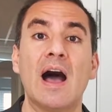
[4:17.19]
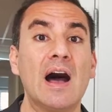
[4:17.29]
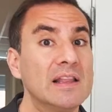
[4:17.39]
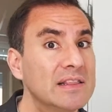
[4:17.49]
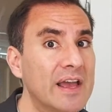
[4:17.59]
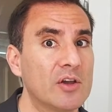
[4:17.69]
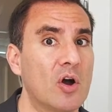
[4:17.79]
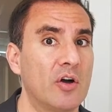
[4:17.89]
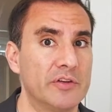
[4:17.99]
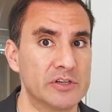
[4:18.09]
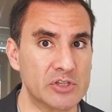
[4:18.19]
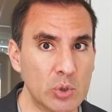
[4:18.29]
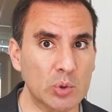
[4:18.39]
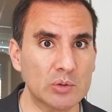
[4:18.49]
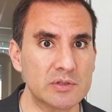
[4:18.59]
Unlike other
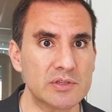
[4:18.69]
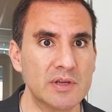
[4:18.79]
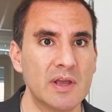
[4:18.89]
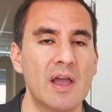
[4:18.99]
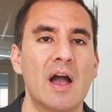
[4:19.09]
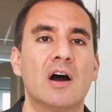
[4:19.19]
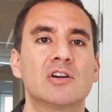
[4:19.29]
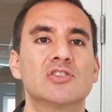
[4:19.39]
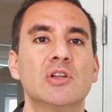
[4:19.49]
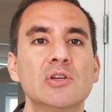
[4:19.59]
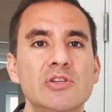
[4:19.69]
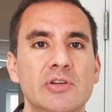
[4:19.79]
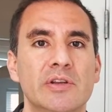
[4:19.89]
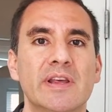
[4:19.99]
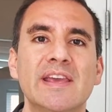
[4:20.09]
tools, our
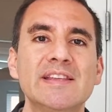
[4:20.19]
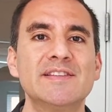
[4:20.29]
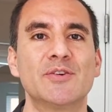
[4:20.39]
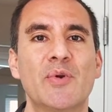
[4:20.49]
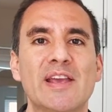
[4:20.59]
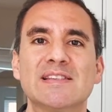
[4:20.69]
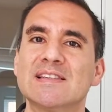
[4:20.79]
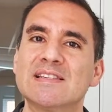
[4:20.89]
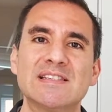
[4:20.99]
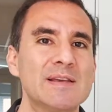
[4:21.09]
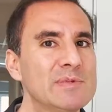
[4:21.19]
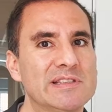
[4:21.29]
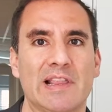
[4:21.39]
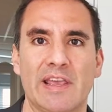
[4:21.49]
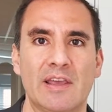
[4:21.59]
solution integrates
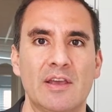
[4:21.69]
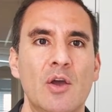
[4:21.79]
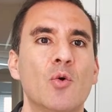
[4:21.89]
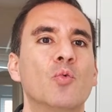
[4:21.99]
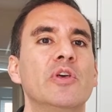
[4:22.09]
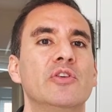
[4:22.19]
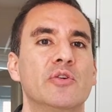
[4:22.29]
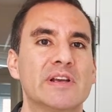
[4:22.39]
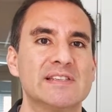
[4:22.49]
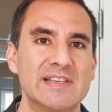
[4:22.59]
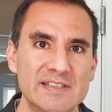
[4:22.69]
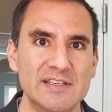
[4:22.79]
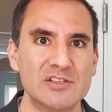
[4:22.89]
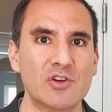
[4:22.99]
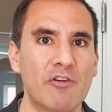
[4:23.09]
seamlessly with your
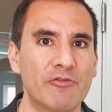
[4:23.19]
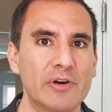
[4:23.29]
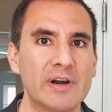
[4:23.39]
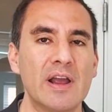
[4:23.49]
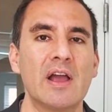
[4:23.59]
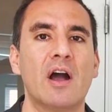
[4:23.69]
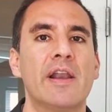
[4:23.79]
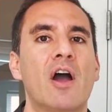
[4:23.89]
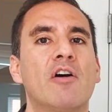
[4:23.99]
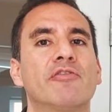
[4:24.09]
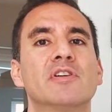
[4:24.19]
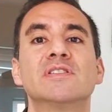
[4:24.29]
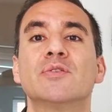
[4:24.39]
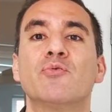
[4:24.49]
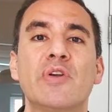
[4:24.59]
existing software and
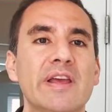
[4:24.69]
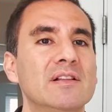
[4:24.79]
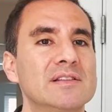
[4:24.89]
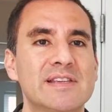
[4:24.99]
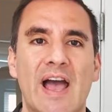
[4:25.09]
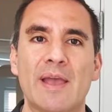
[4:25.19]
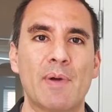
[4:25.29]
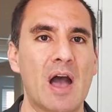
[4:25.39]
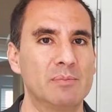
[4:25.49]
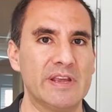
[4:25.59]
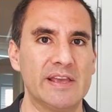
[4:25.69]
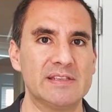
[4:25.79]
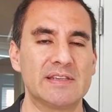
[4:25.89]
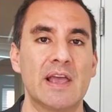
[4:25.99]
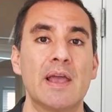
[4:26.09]
offers real-time
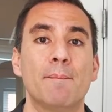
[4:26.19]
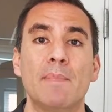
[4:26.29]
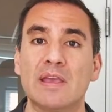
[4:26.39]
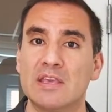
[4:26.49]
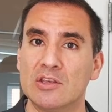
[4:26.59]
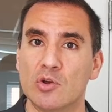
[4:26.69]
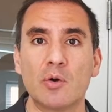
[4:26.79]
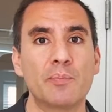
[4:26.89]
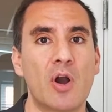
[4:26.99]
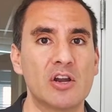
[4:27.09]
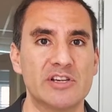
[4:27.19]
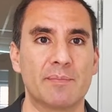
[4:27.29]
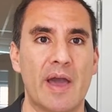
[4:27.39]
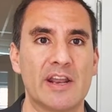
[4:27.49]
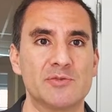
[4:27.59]
updates, making your project
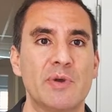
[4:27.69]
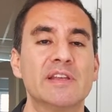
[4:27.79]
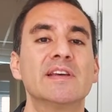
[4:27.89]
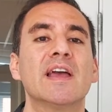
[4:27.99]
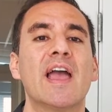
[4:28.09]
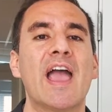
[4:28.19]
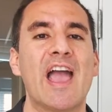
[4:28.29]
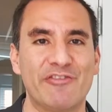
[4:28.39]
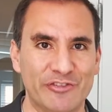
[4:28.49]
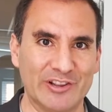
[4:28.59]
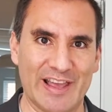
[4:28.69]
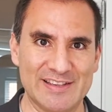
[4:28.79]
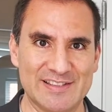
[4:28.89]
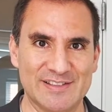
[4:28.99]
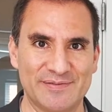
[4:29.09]
management
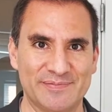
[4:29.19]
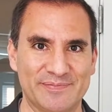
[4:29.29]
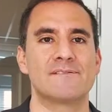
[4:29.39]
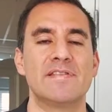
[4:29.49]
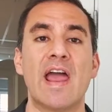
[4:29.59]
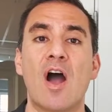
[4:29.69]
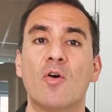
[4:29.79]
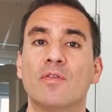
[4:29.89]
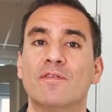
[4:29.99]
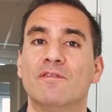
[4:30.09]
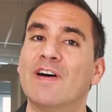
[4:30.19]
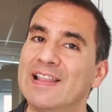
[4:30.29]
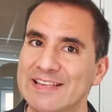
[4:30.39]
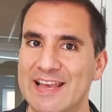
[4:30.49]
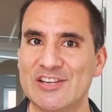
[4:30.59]
effortless. Now,
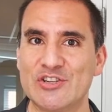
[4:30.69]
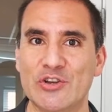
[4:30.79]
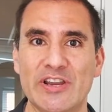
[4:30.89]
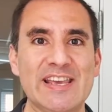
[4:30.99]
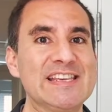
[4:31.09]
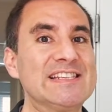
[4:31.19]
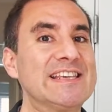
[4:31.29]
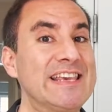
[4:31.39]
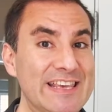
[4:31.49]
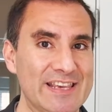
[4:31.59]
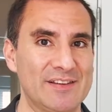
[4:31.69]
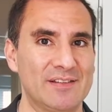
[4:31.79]
validation is key.